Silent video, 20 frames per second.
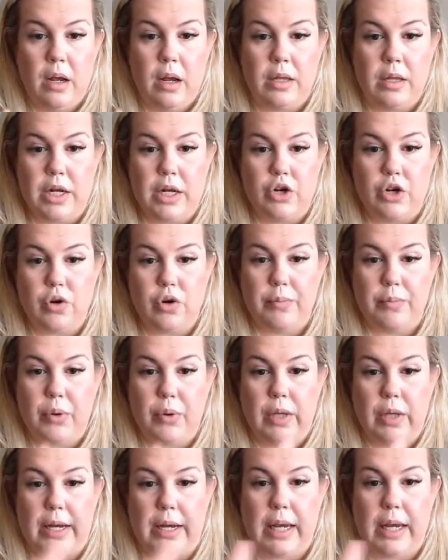And then you can
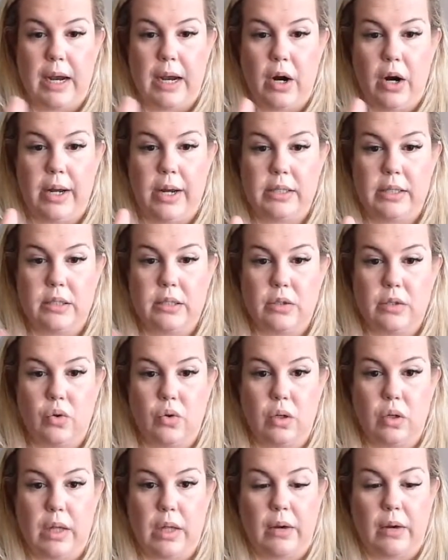put like carrots
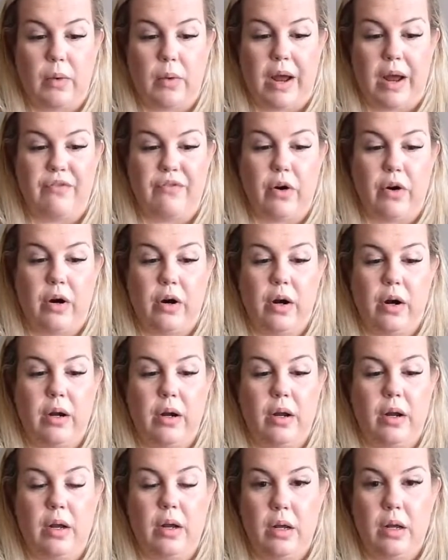or like whatever.
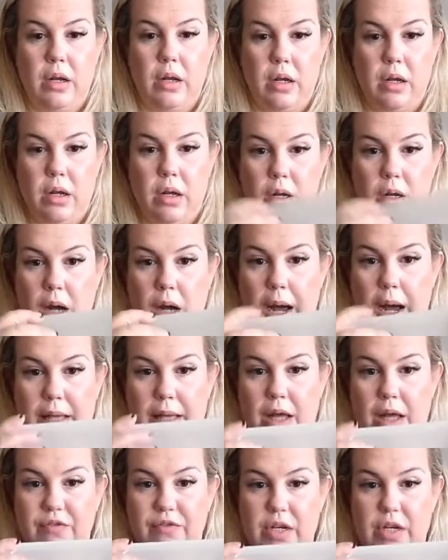I
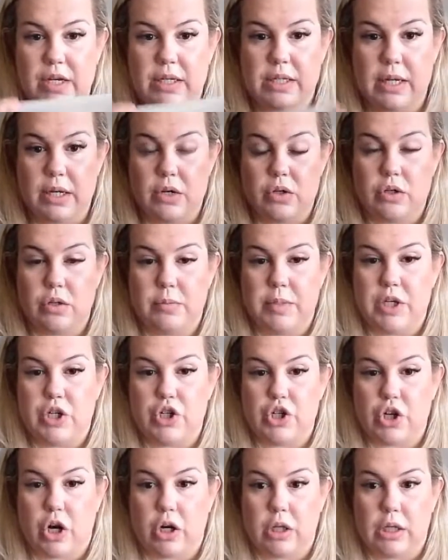love these. I use them in
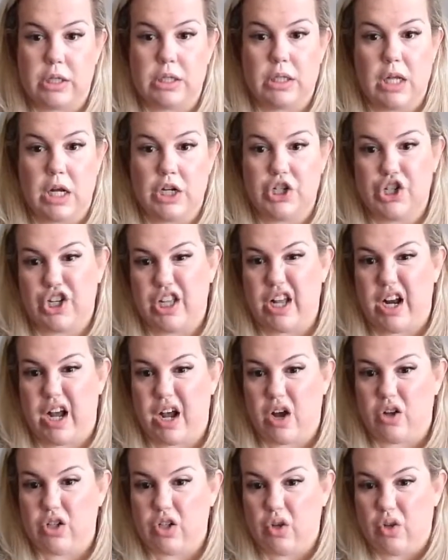Charlotte's lunch. And then
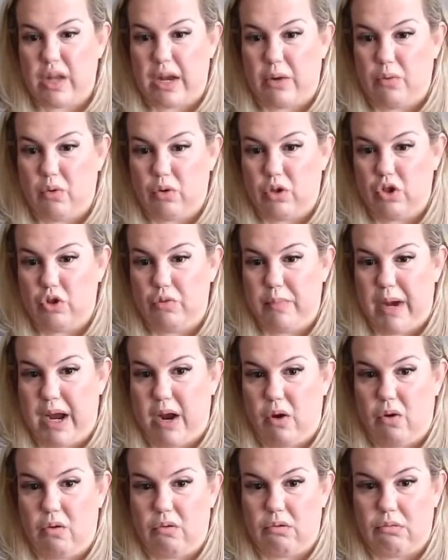I also like will do
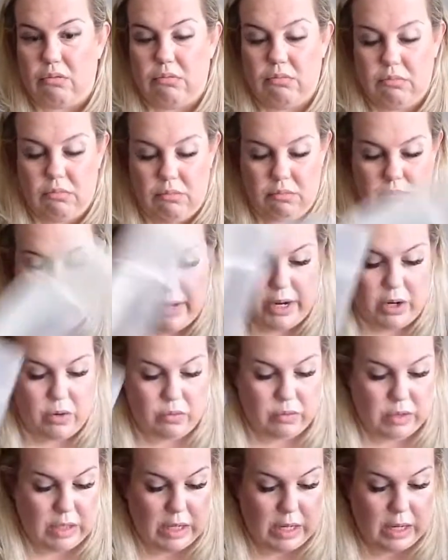my
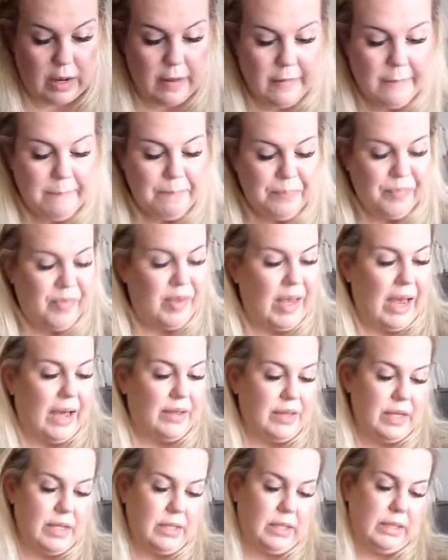own thing.
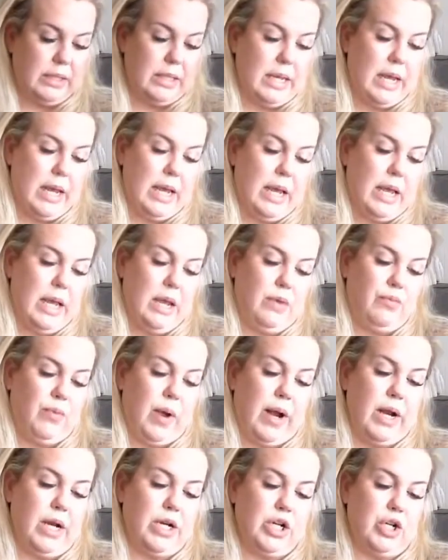Yeah, these say
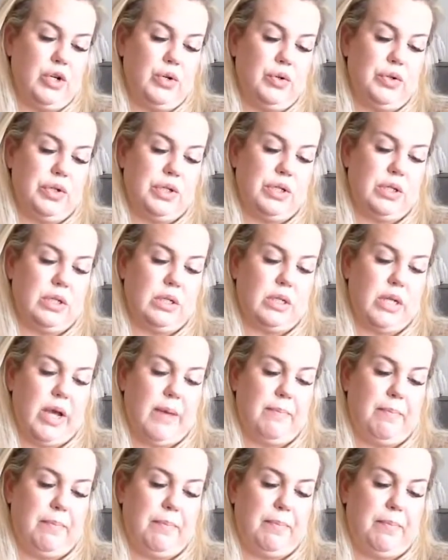ready to use
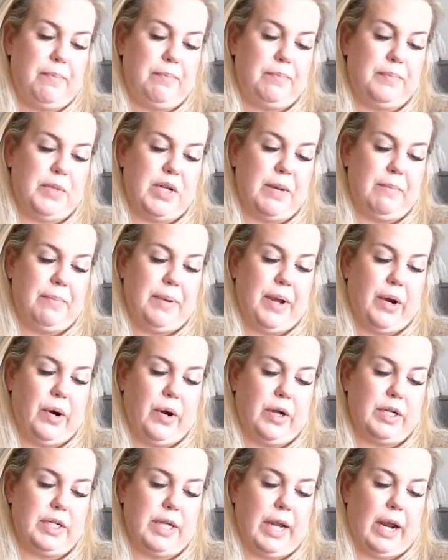
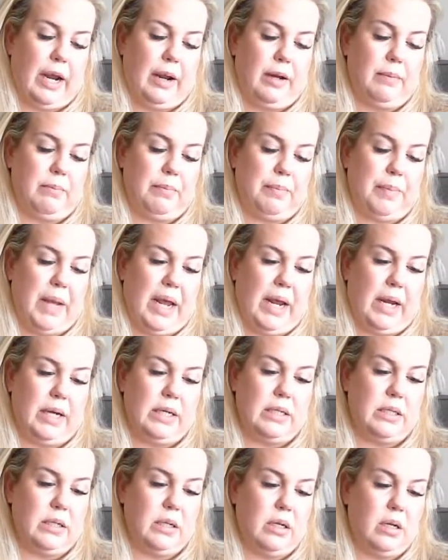tempera
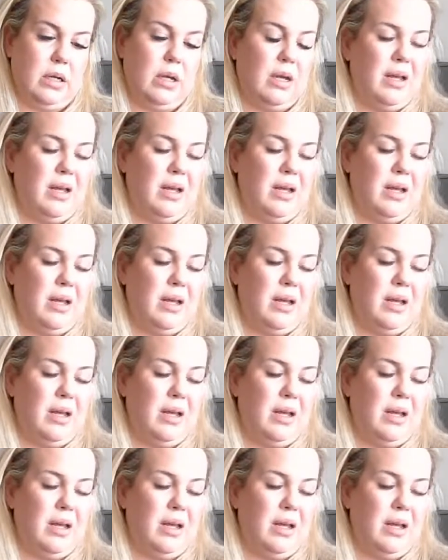paint.